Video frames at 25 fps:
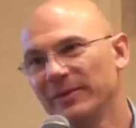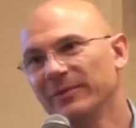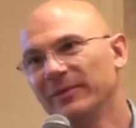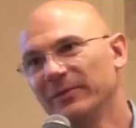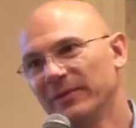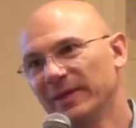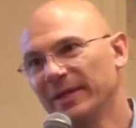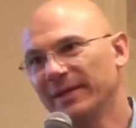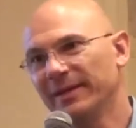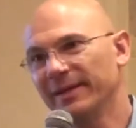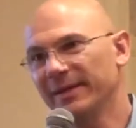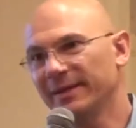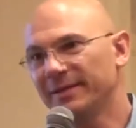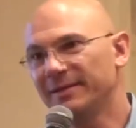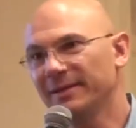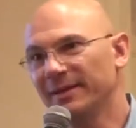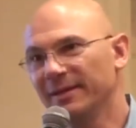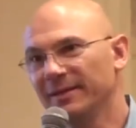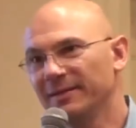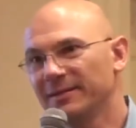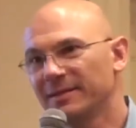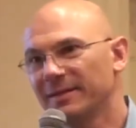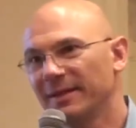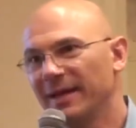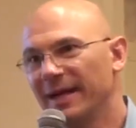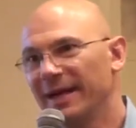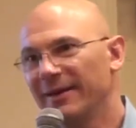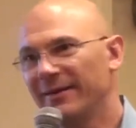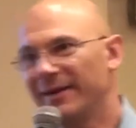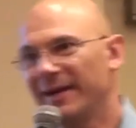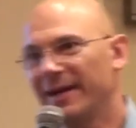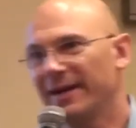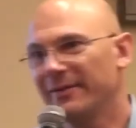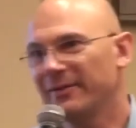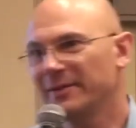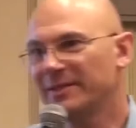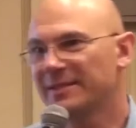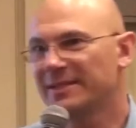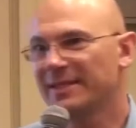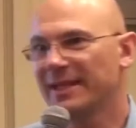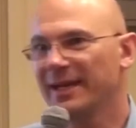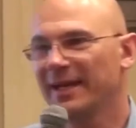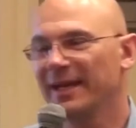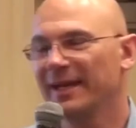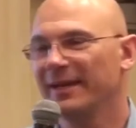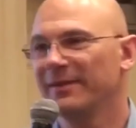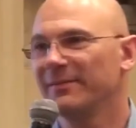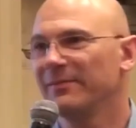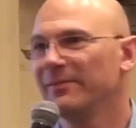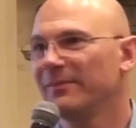Really it does. I would
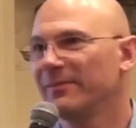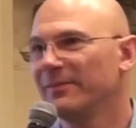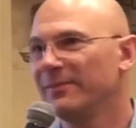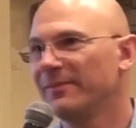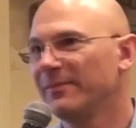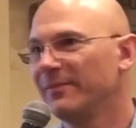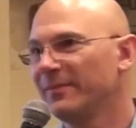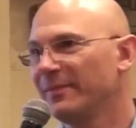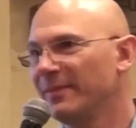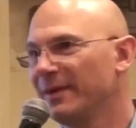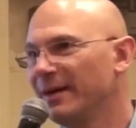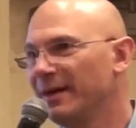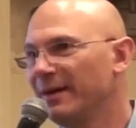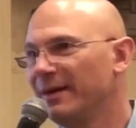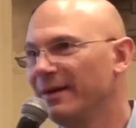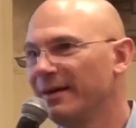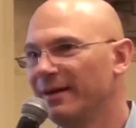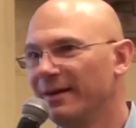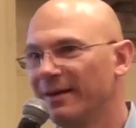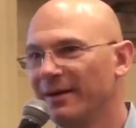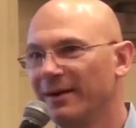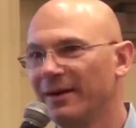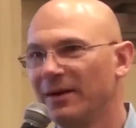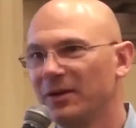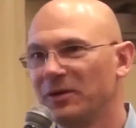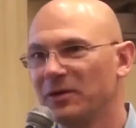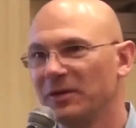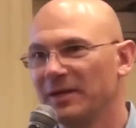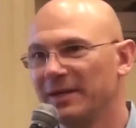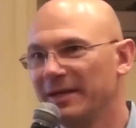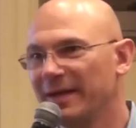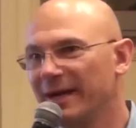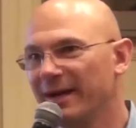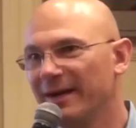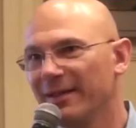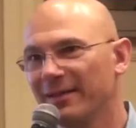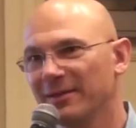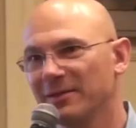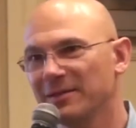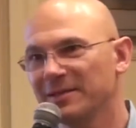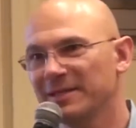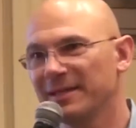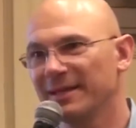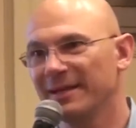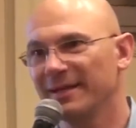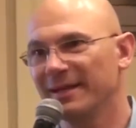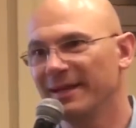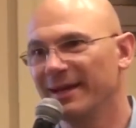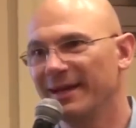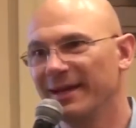say
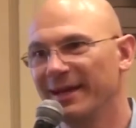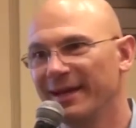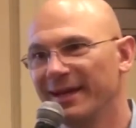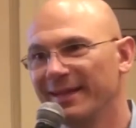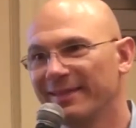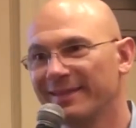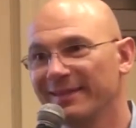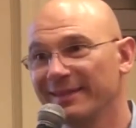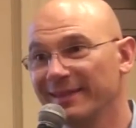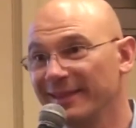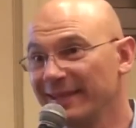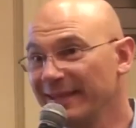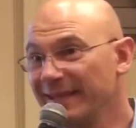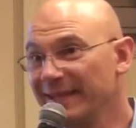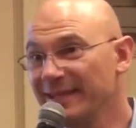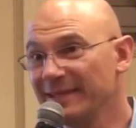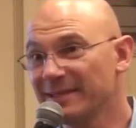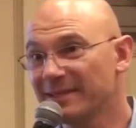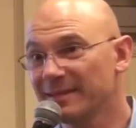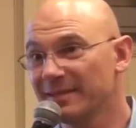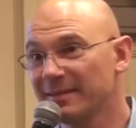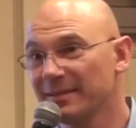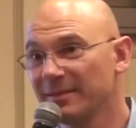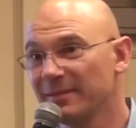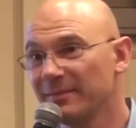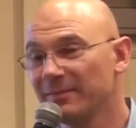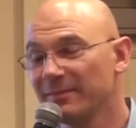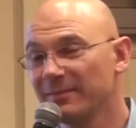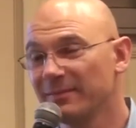$100 at the least.